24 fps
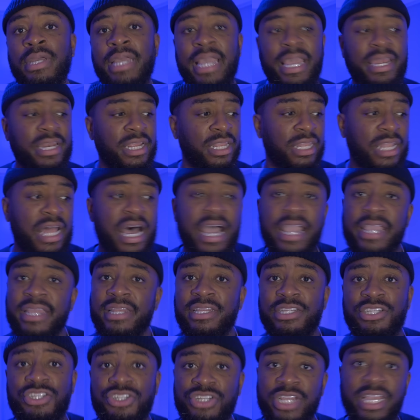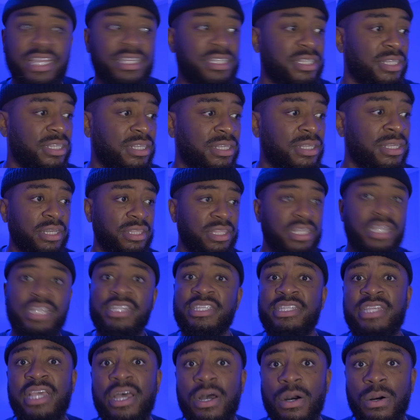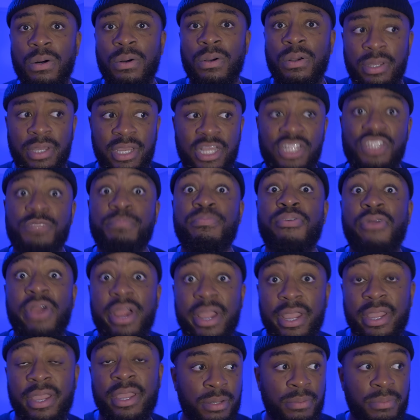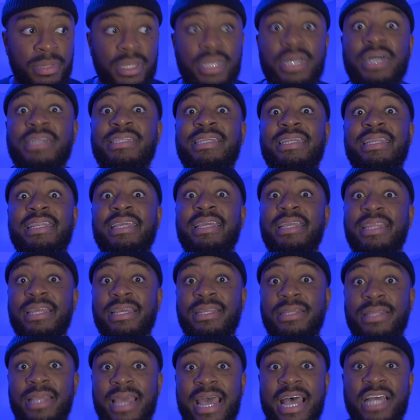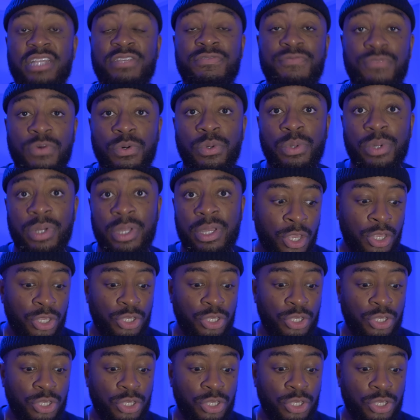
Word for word: and a lion is chasing the gazelle, its prey, because it needed it as food.